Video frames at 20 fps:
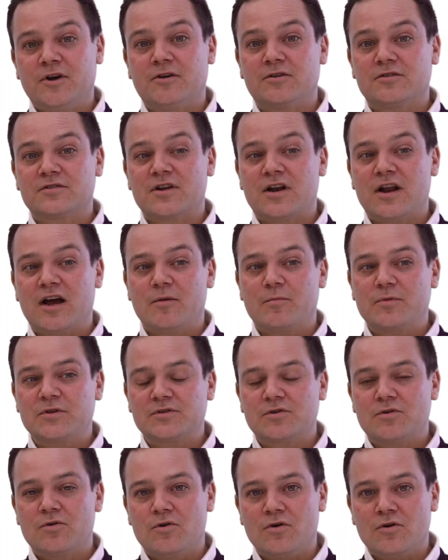known as
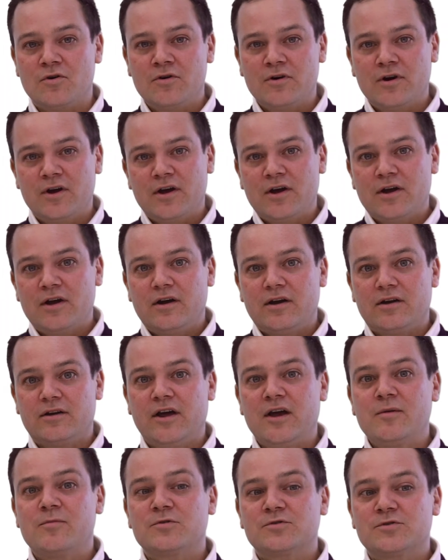CloudBees Core,
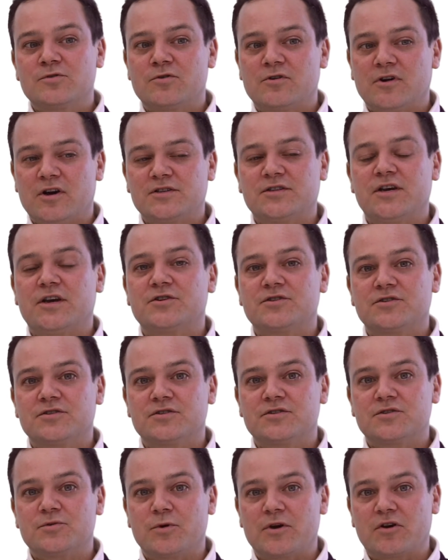enables
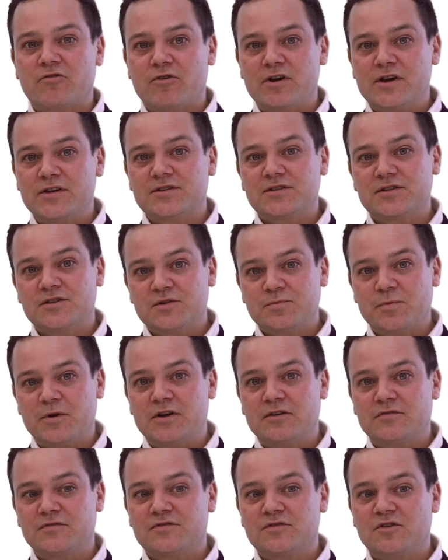organizations to increase the
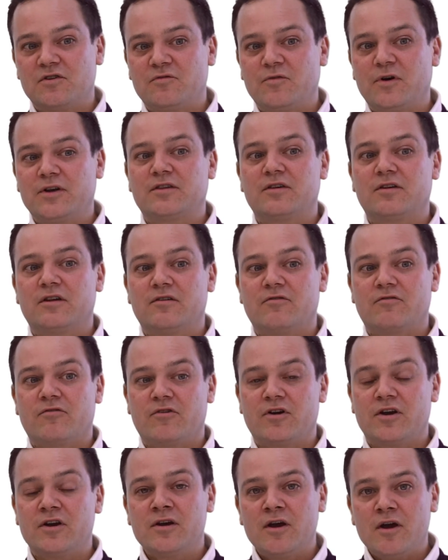speed of software
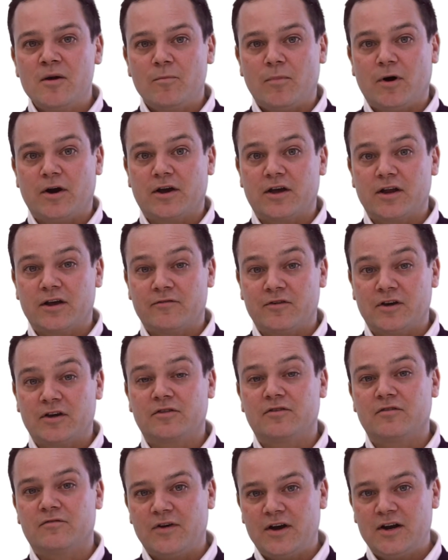delivery by
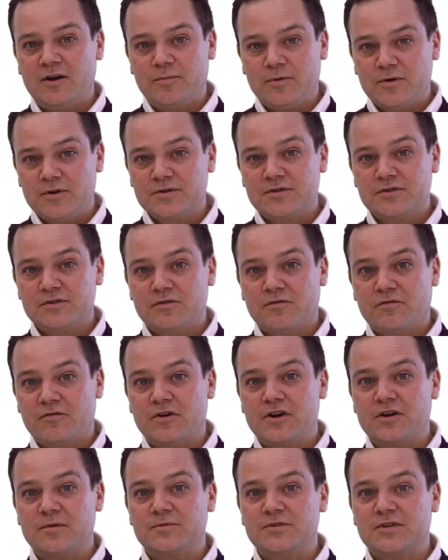giving developers the
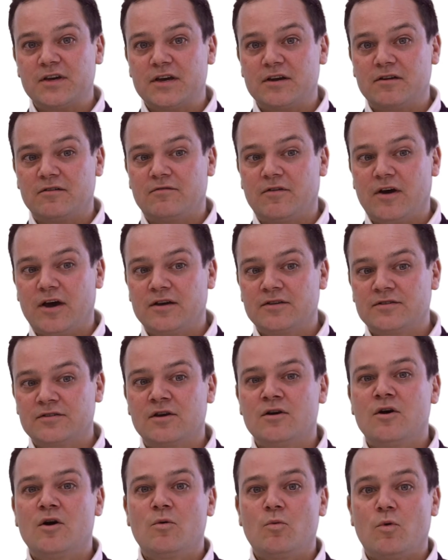freedom to
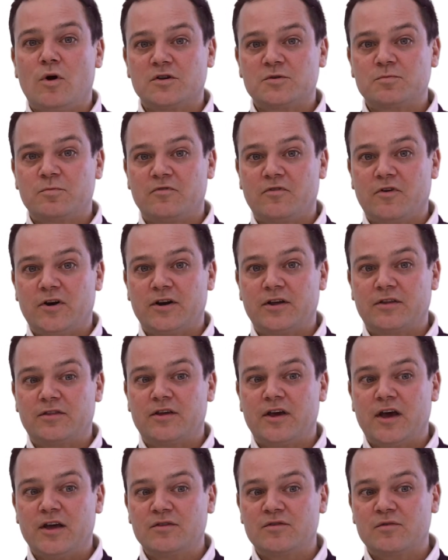innovate whilst providing
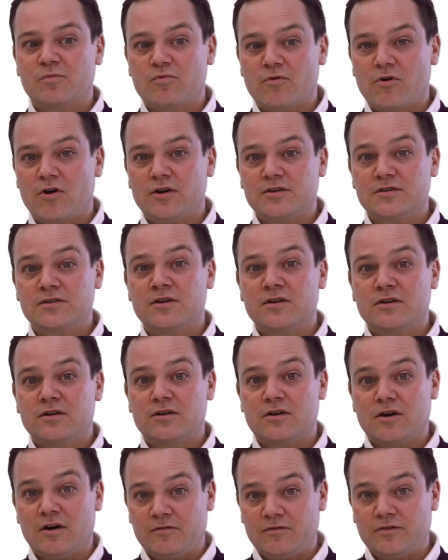the enterprise
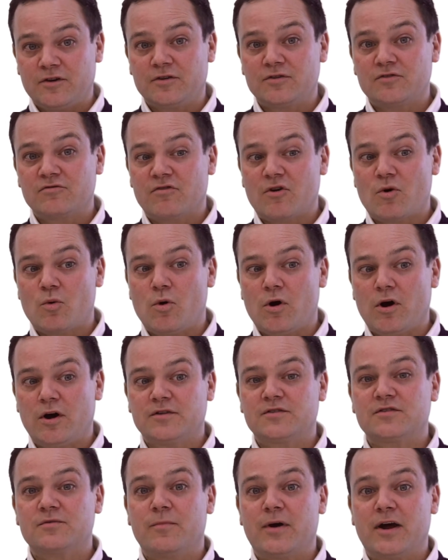governance
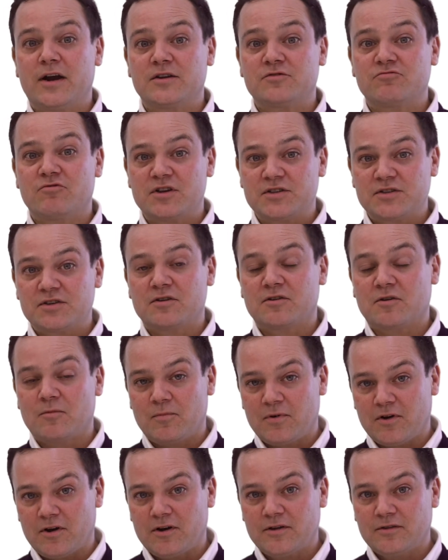required to manage risk and
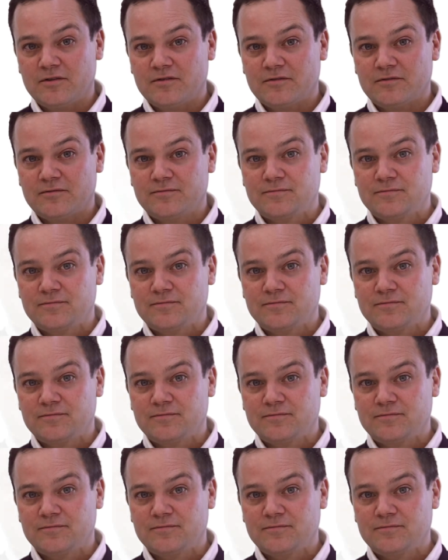compliance.